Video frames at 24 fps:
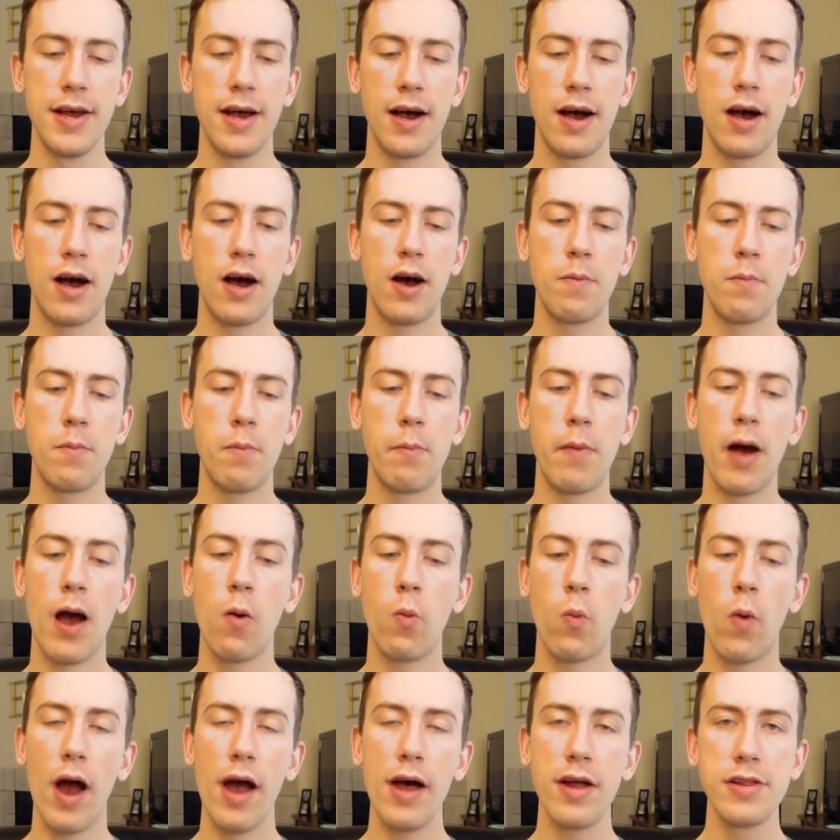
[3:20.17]
My
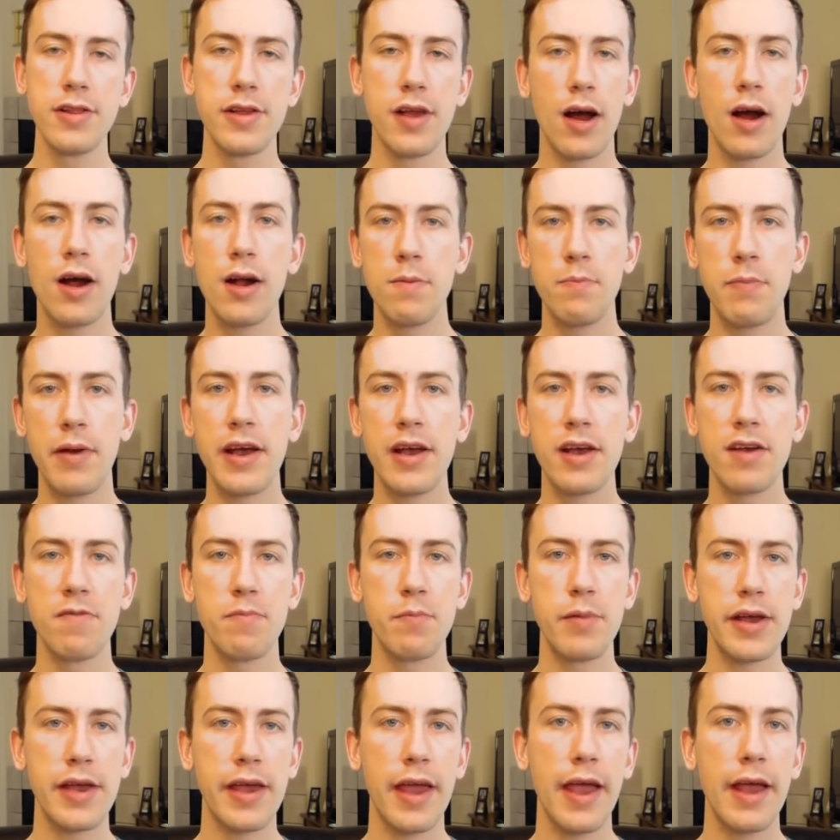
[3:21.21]
wild card pick of
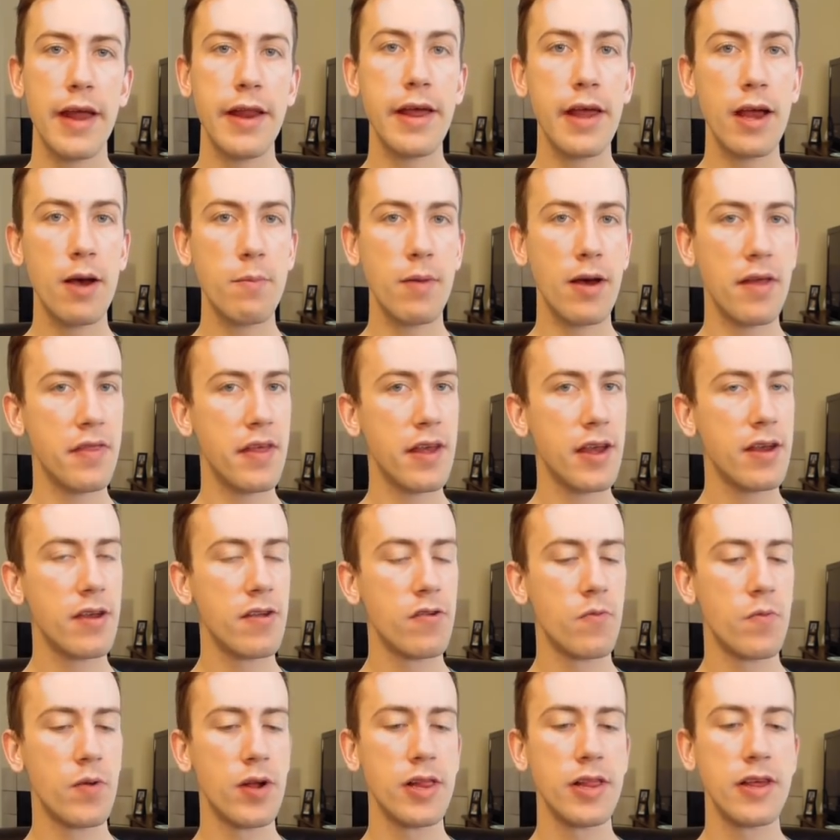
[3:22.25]
Meganium I think
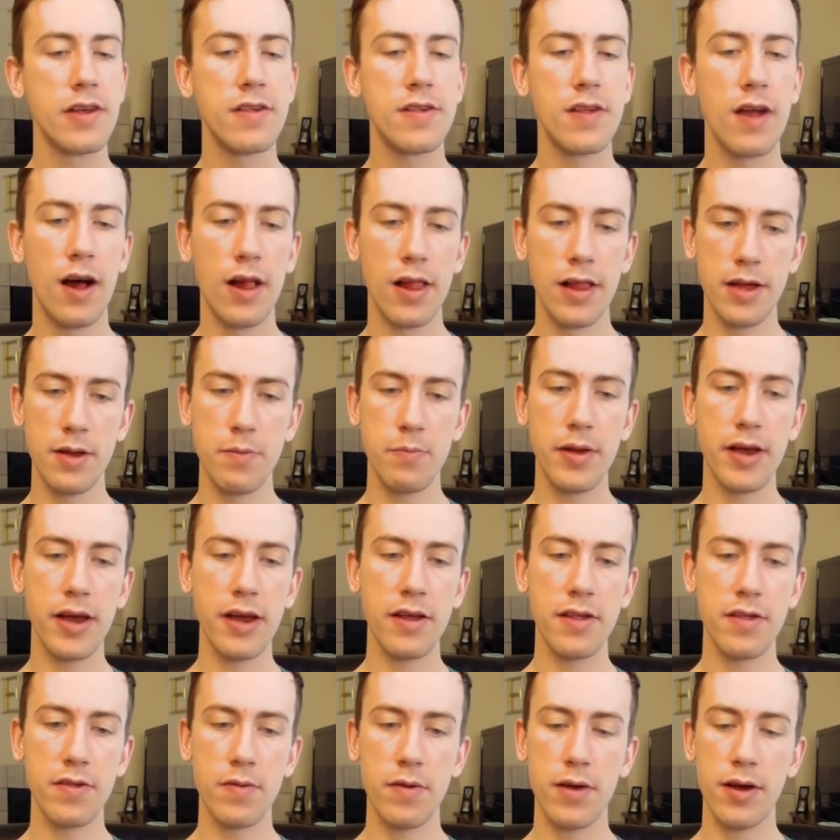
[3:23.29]
is really solid
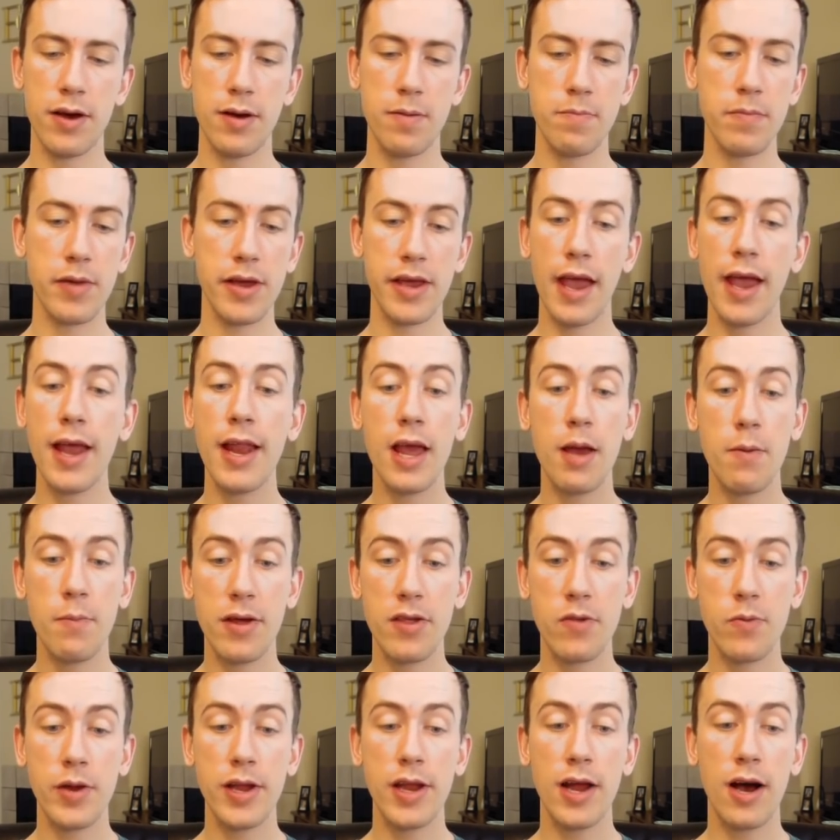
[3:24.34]
because Meganium,
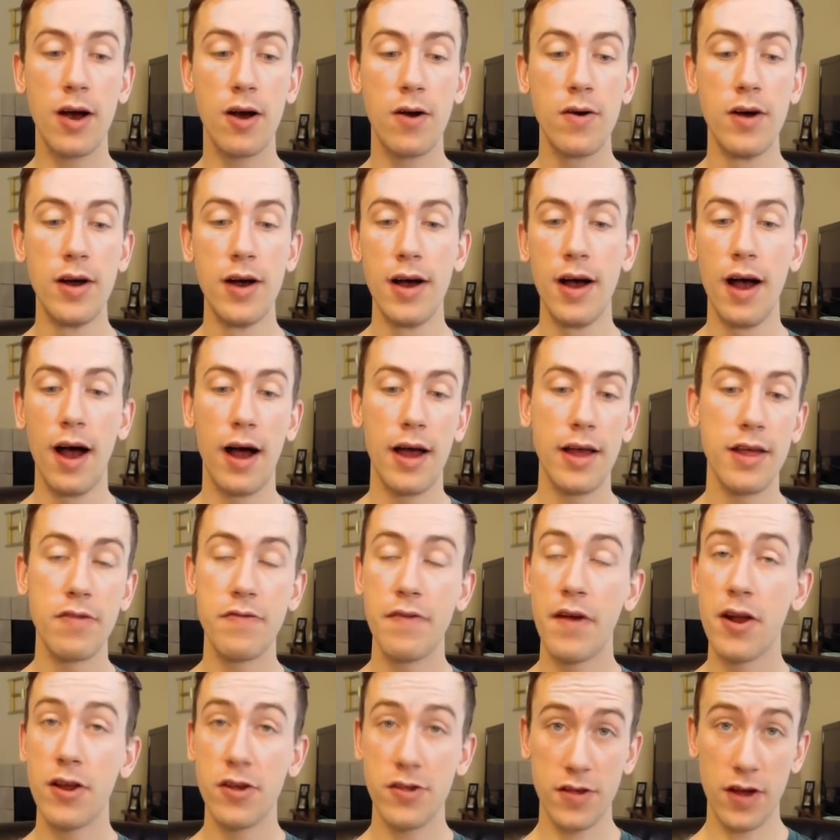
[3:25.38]
as we know, is
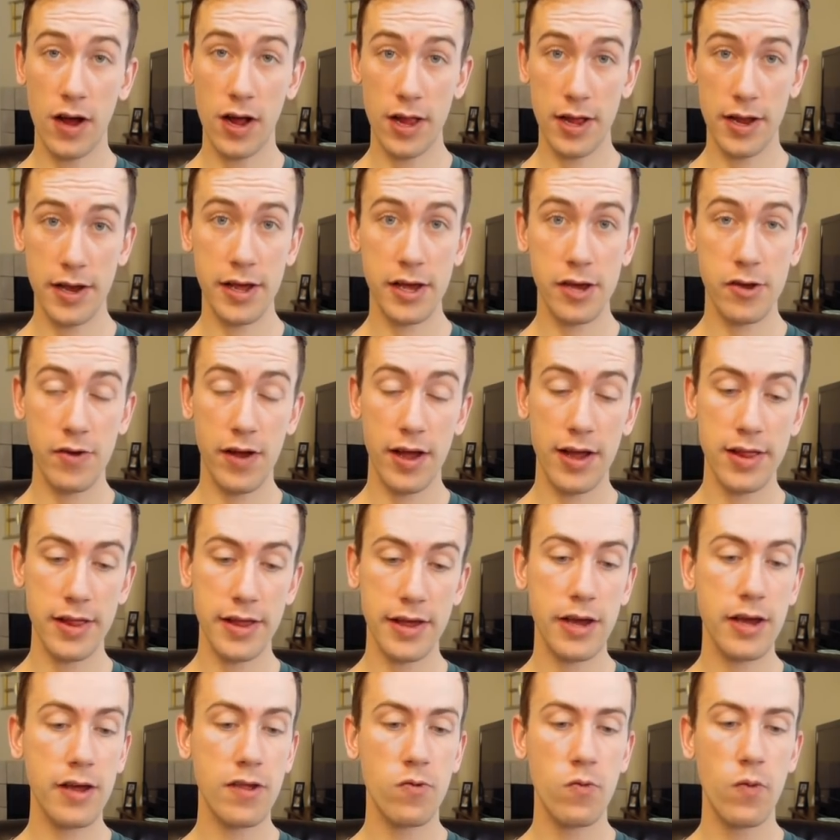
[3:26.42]
very solid in Great
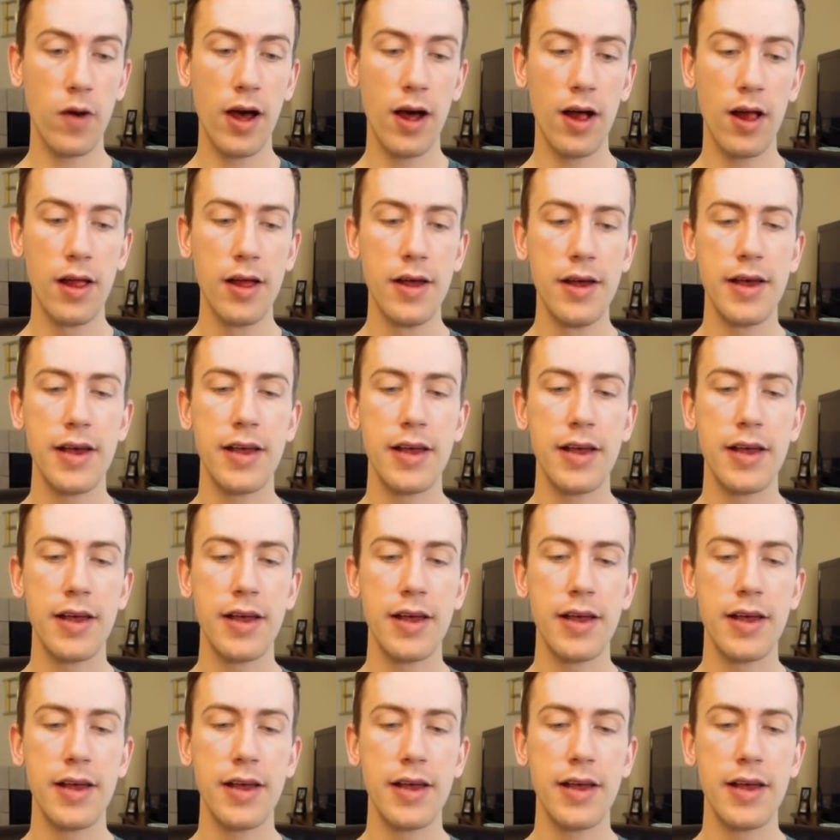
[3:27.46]
League as well.